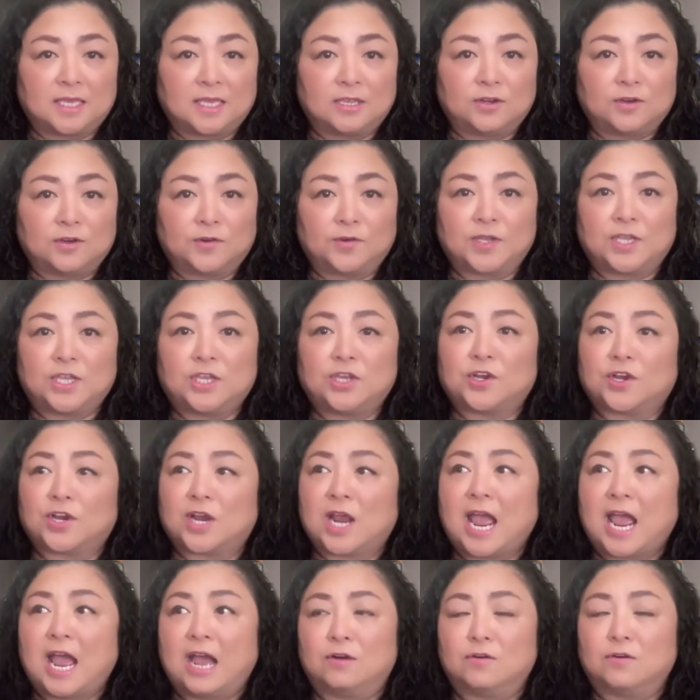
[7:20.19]
in your
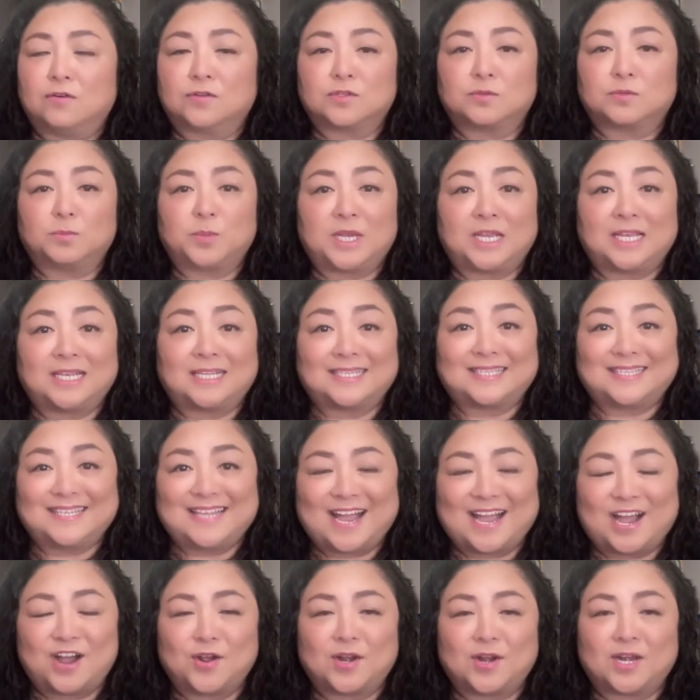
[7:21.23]
house breaks
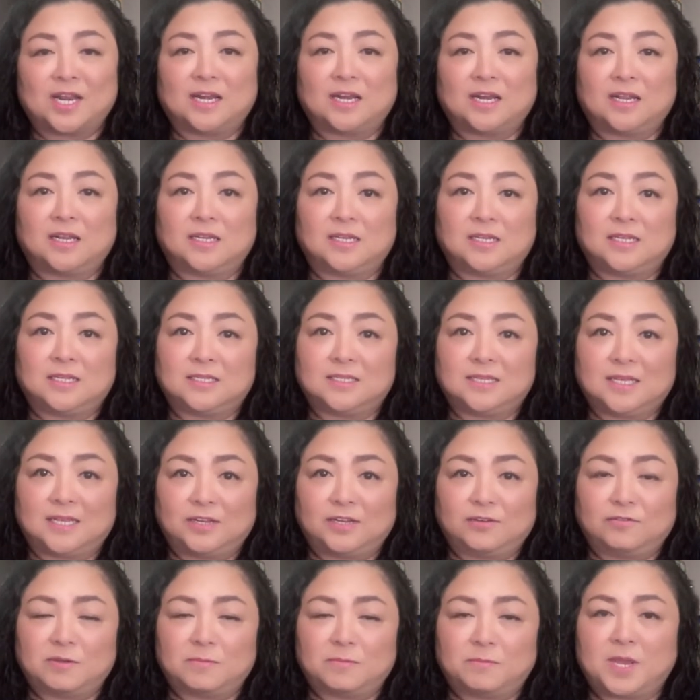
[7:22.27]
down and it needs
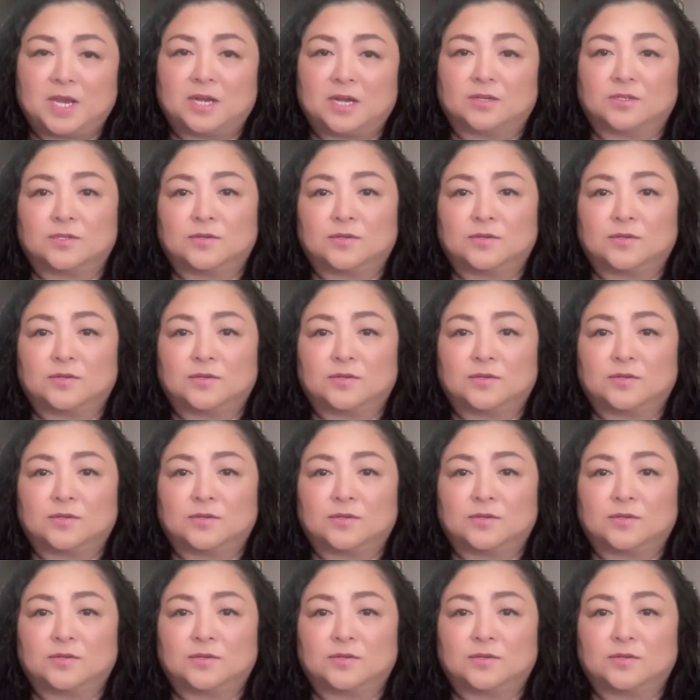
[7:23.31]
any repair.